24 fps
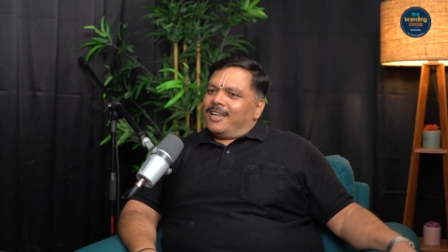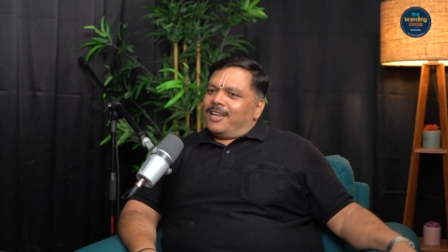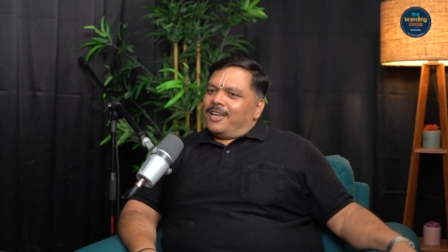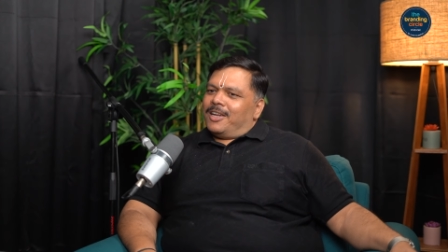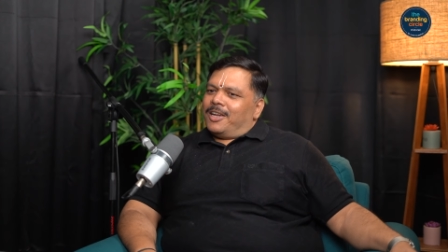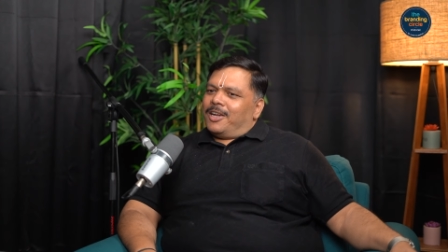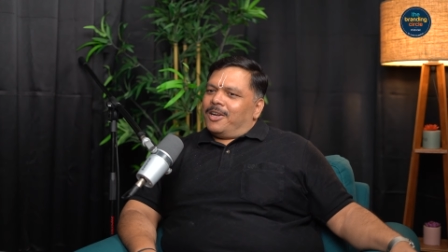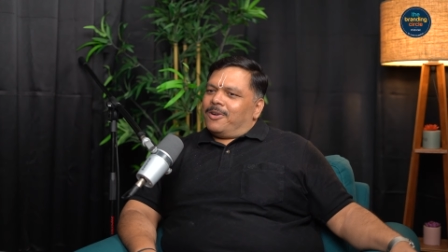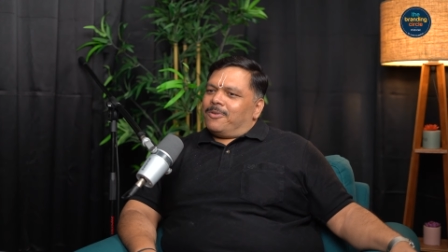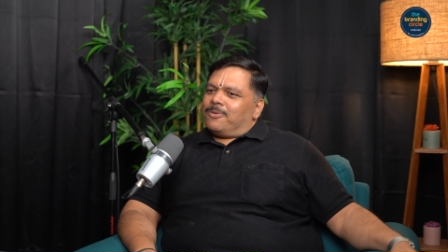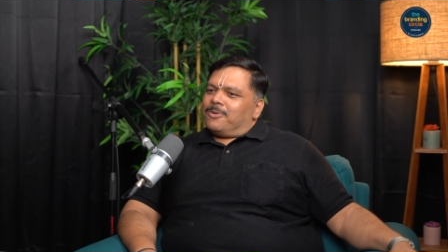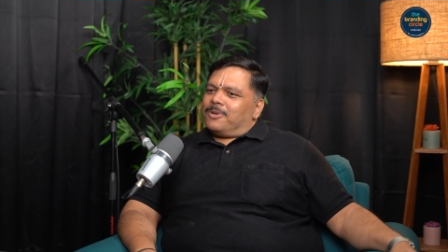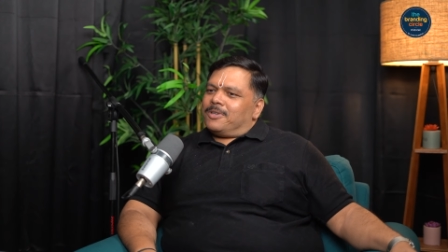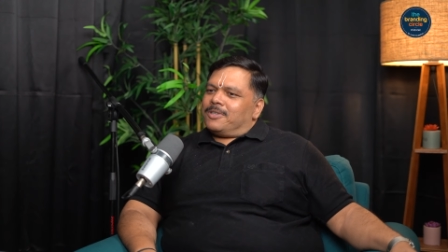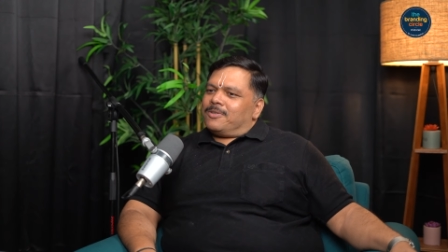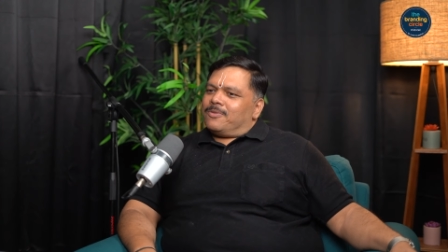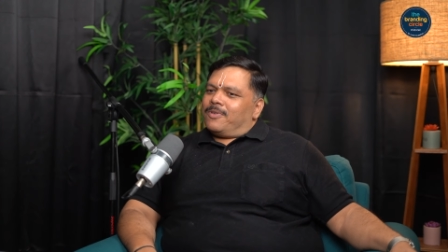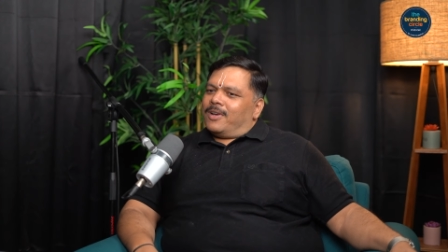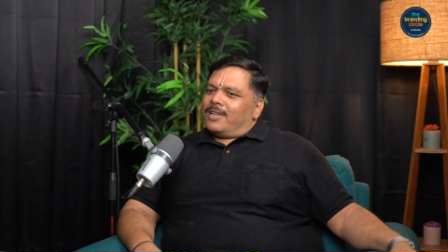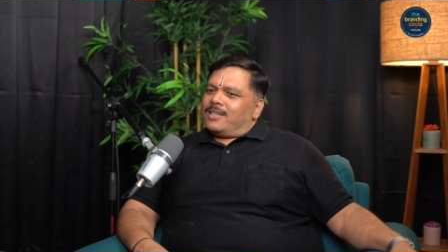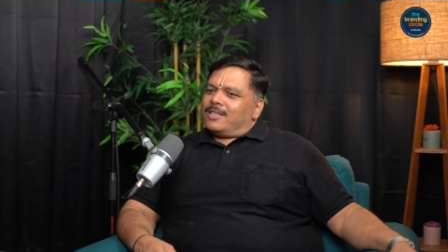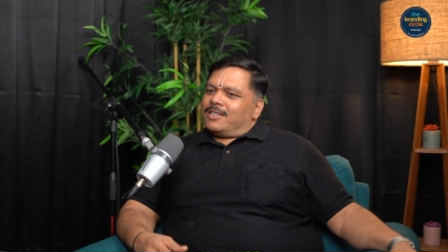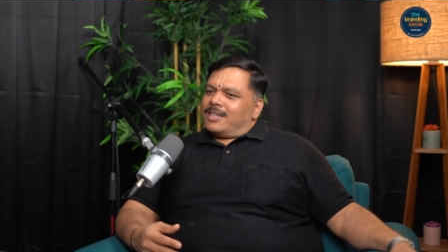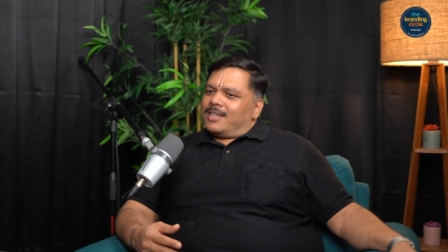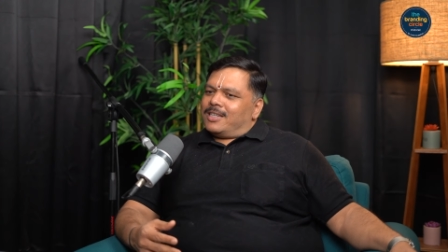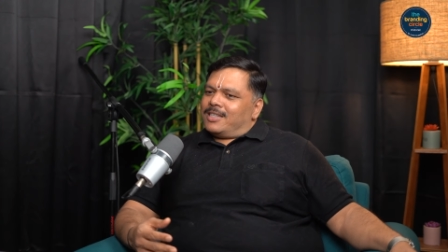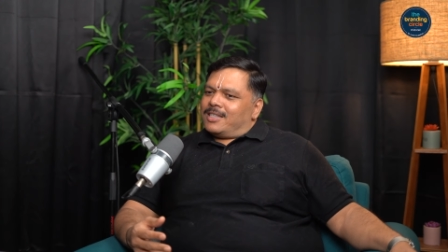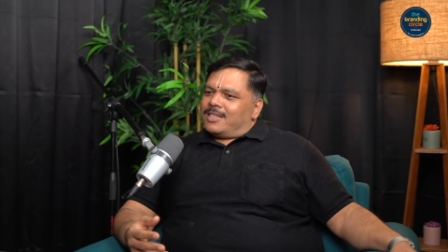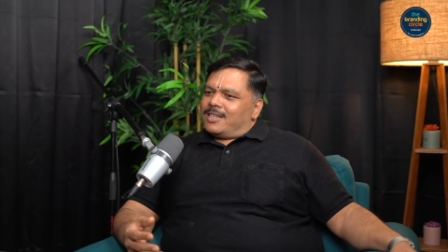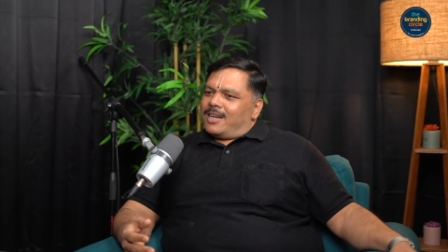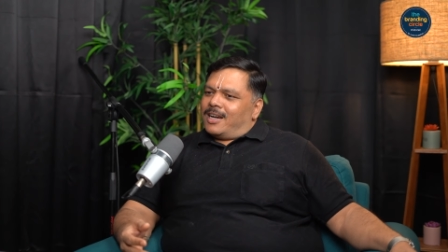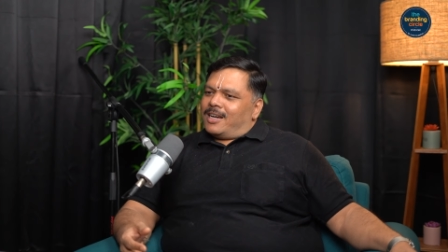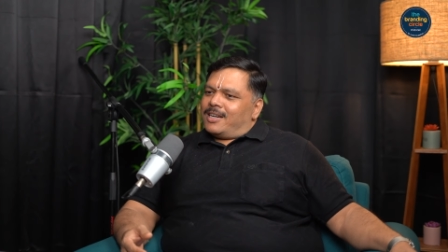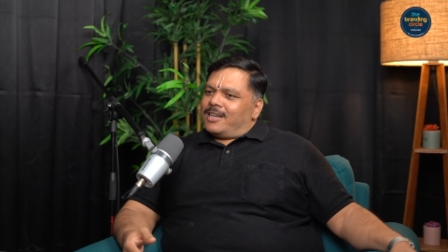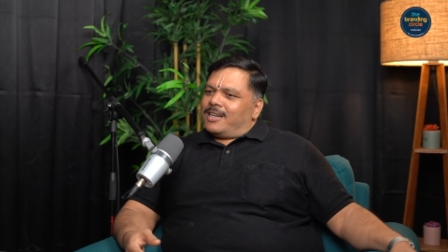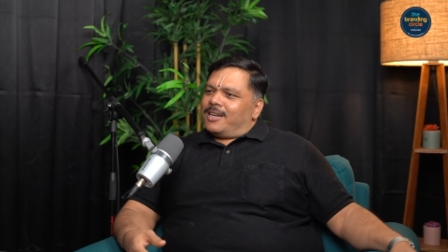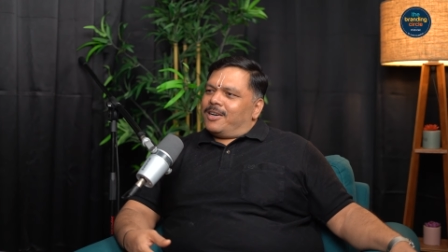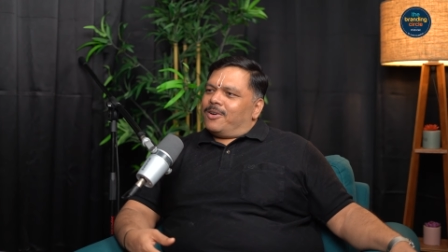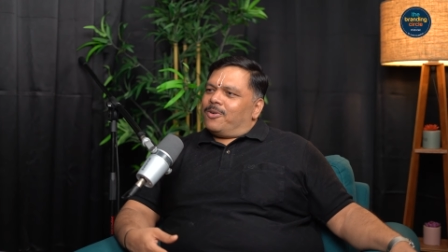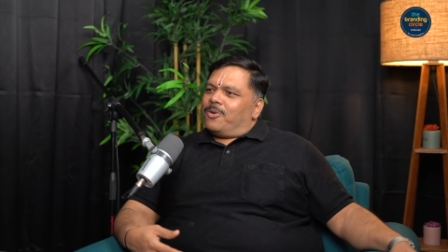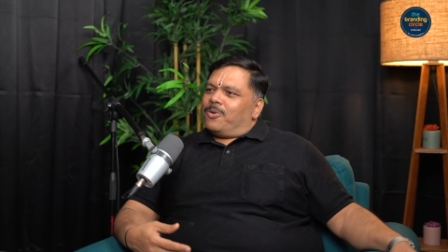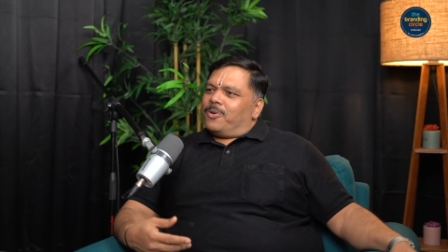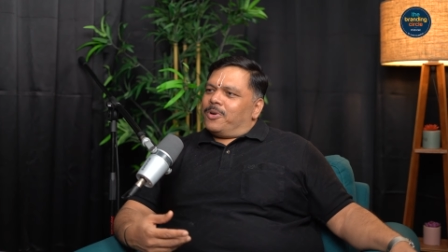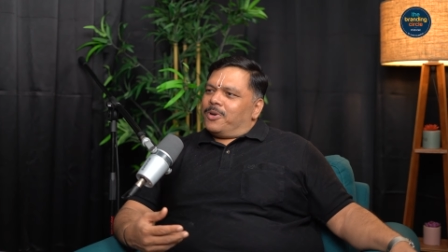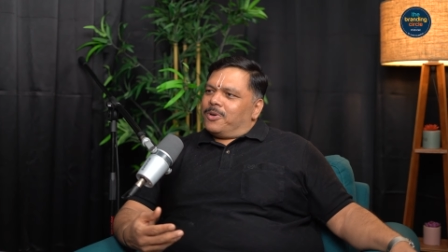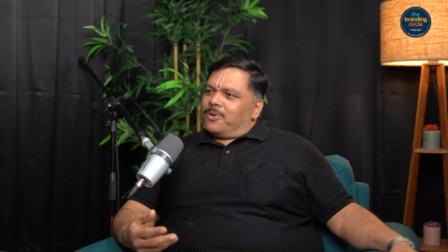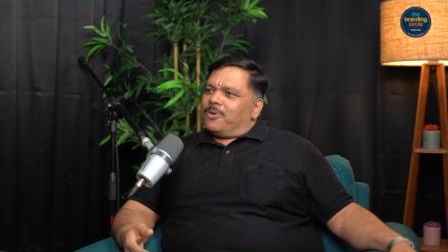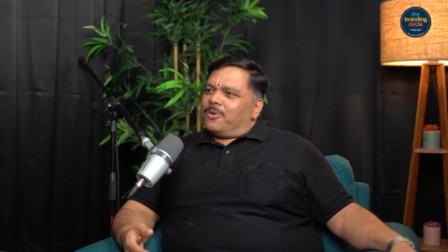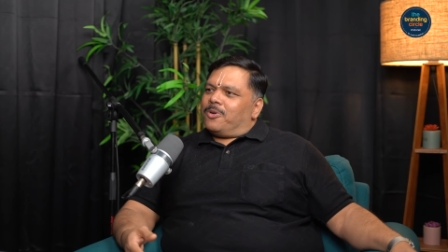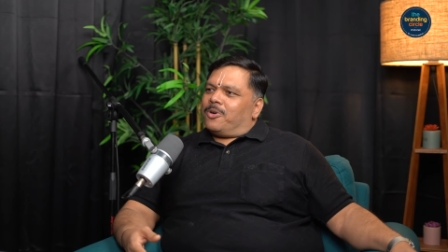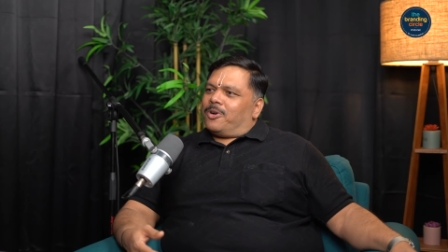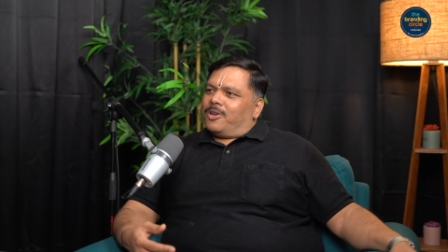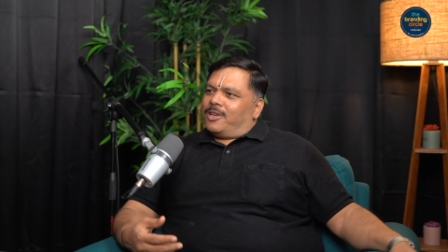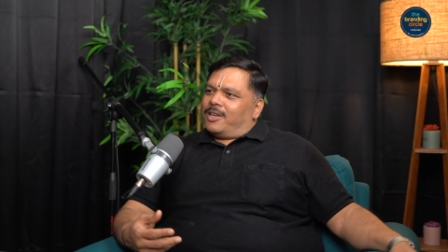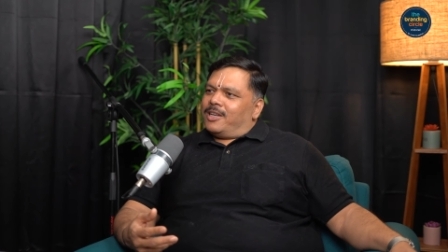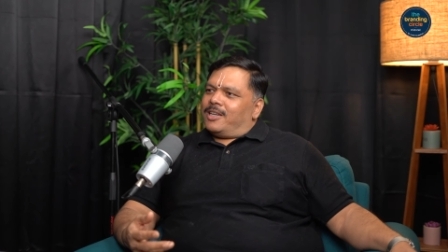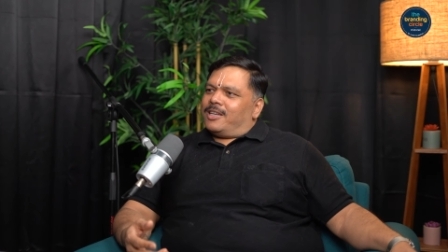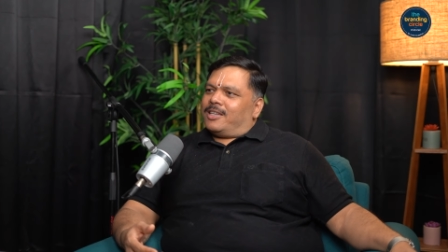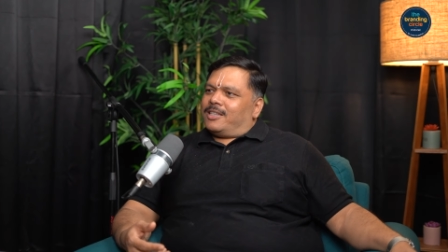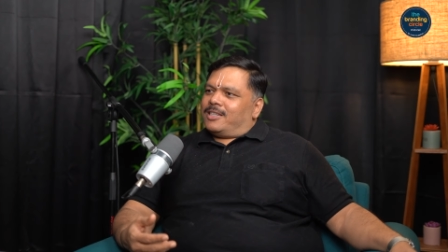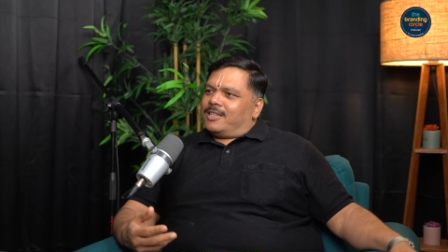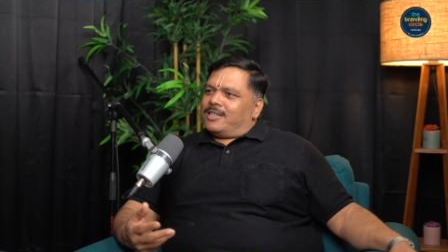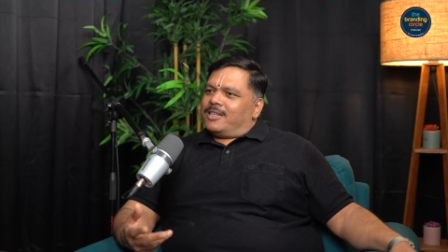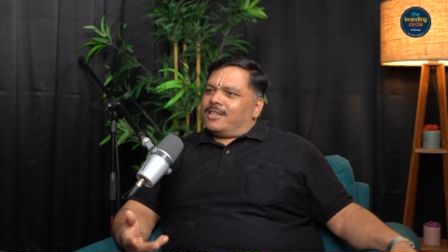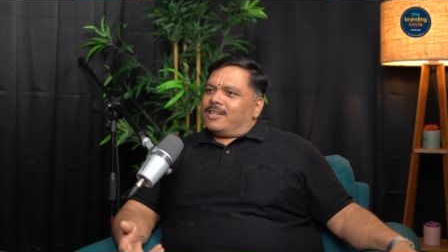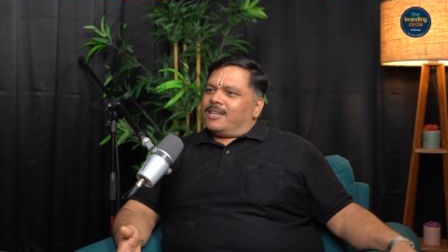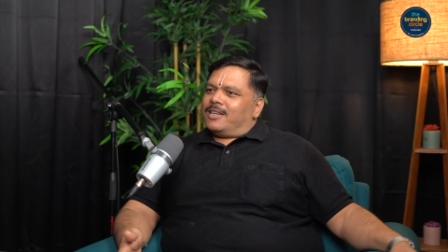It was once I started going to college.